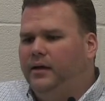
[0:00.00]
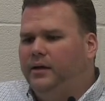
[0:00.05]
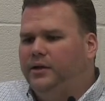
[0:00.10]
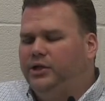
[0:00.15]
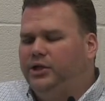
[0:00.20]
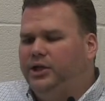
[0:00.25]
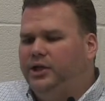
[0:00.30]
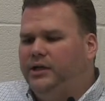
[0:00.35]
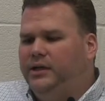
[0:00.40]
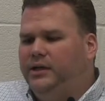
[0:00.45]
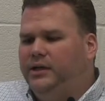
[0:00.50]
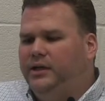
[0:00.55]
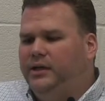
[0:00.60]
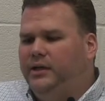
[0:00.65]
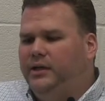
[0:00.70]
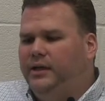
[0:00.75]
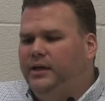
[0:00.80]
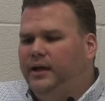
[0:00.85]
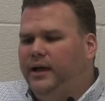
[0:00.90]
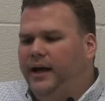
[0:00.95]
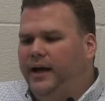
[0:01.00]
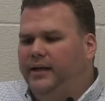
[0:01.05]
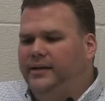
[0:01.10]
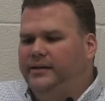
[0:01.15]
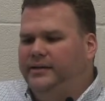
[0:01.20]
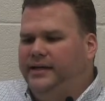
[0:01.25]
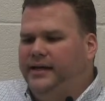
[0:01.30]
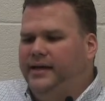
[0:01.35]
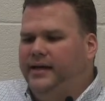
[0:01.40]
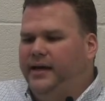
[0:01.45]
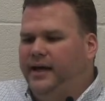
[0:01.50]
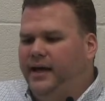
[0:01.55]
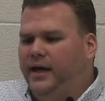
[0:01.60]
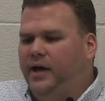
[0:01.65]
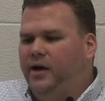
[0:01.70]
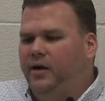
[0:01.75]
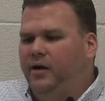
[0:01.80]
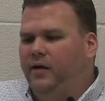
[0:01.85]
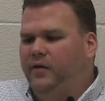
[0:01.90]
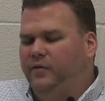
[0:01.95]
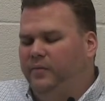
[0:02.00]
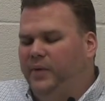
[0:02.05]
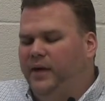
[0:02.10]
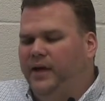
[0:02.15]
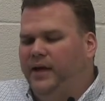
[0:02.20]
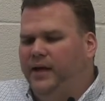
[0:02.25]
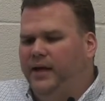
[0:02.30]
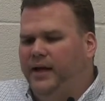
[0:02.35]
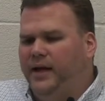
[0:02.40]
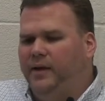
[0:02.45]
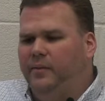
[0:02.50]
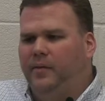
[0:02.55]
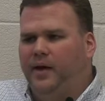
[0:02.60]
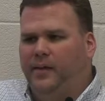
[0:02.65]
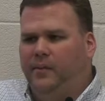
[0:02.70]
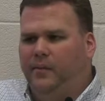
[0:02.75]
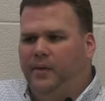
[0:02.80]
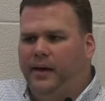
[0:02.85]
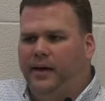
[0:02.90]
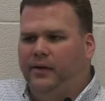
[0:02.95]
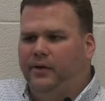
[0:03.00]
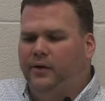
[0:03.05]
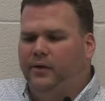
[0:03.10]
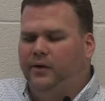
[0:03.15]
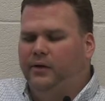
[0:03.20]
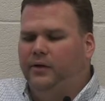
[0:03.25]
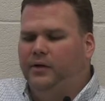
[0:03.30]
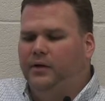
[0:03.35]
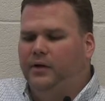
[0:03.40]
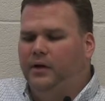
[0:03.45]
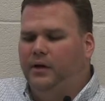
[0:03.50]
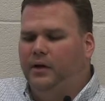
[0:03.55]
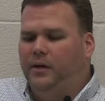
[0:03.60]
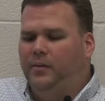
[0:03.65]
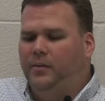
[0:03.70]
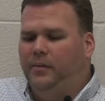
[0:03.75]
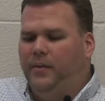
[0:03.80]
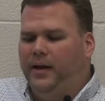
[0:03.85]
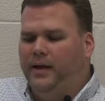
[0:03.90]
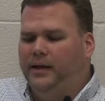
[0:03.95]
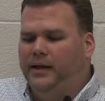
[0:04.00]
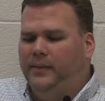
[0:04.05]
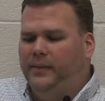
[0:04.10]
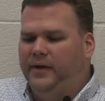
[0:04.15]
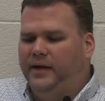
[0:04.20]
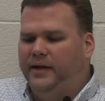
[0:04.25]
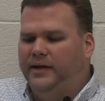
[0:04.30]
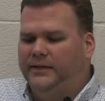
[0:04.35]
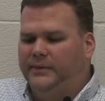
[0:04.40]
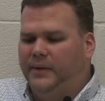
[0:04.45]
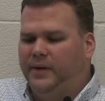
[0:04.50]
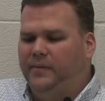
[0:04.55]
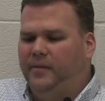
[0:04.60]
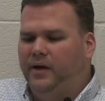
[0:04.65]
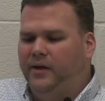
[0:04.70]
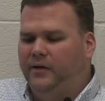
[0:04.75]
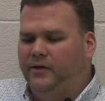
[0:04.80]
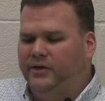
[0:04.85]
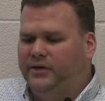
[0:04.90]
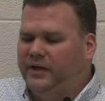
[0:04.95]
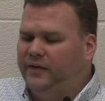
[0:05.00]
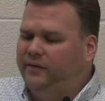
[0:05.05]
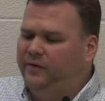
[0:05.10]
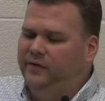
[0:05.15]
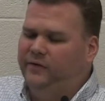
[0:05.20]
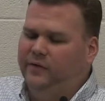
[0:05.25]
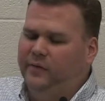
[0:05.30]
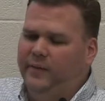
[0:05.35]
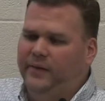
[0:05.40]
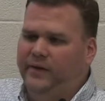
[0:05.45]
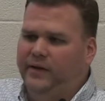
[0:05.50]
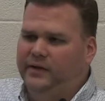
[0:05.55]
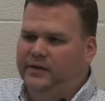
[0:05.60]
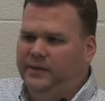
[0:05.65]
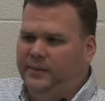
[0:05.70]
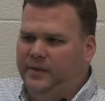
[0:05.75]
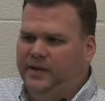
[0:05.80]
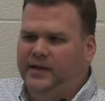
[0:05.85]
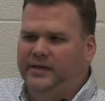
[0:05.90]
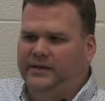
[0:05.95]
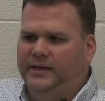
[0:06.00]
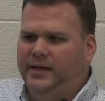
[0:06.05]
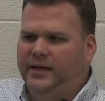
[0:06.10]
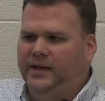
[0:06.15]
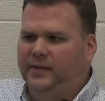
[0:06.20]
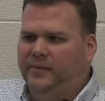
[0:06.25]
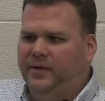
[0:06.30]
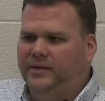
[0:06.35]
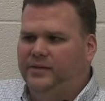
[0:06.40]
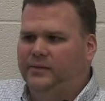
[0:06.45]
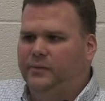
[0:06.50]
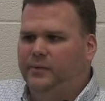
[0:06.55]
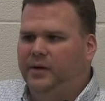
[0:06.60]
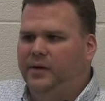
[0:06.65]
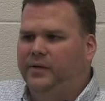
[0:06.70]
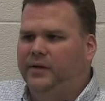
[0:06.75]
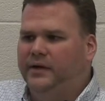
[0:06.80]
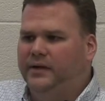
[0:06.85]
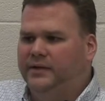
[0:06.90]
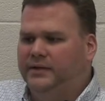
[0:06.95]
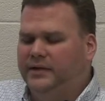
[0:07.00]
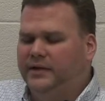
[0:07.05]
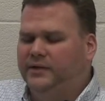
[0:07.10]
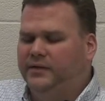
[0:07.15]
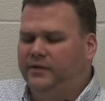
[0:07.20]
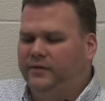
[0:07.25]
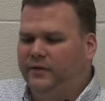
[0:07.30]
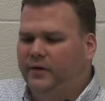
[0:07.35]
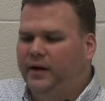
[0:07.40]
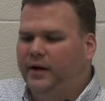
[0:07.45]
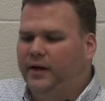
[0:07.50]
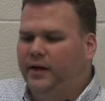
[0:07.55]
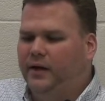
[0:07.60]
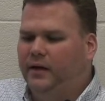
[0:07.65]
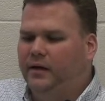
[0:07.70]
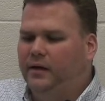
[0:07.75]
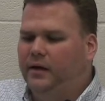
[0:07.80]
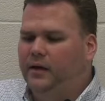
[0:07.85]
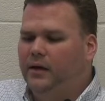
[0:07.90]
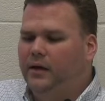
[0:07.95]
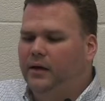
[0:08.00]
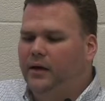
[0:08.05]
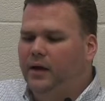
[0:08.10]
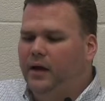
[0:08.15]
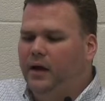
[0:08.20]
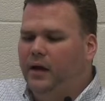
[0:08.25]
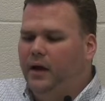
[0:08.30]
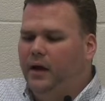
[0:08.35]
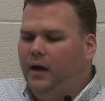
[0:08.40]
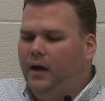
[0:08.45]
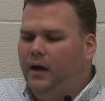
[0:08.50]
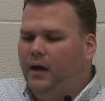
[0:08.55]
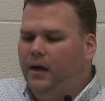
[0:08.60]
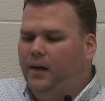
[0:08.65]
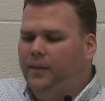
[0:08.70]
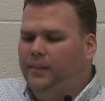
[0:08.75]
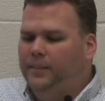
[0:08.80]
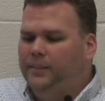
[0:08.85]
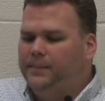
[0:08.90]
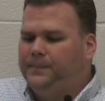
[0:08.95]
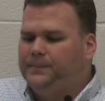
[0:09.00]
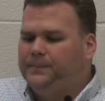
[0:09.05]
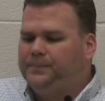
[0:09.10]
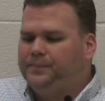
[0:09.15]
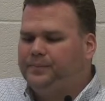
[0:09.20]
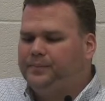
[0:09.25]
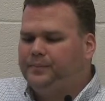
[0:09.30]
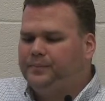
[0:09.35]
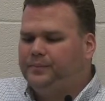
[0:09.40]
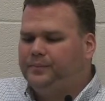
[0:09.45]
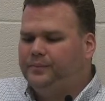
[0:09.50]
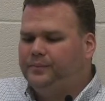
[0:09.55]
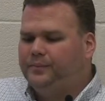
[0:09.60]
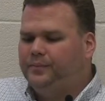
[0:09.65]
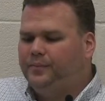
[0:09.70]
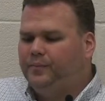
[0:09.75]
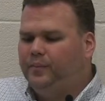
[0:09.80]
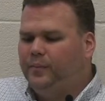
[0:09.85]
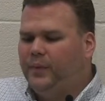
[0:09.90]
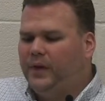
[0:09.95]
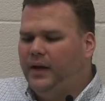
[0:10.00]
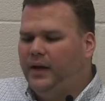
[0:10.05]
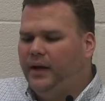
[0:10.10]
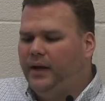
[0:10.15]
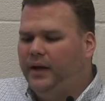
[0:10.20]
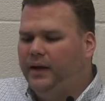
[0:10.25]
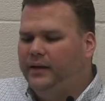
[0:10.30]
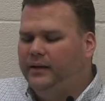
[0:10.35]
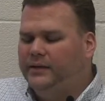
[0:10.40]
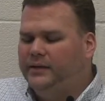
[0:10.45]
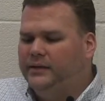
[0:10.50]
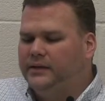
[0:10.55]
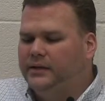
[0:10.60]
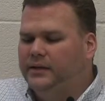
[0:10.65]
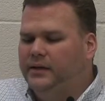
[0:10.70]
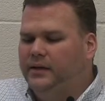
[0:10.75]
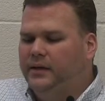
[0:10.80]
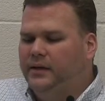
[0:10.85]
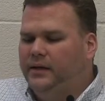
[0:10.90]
she had to take care of me and my mother, mainly because my mother suffered from a debilitating mental illness, schizophrenia. And